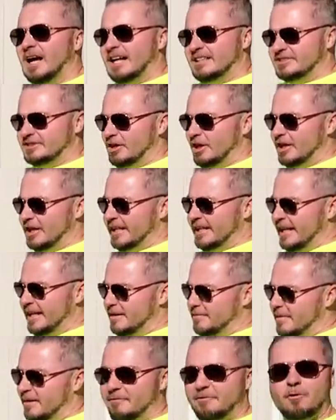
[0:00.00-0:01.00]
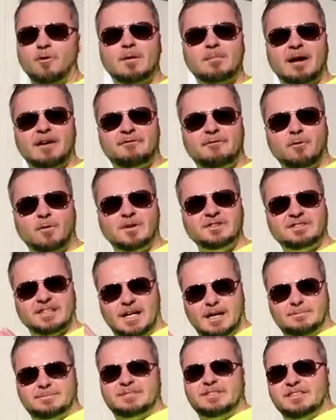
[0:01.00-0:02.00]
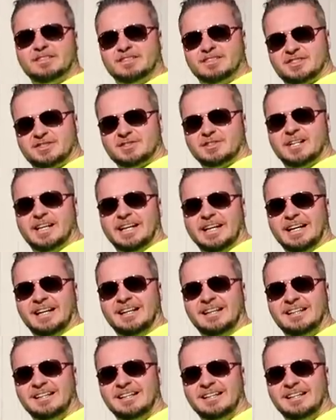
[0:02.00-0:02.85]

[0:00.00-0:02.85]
I started getting my 4x4s up to the string,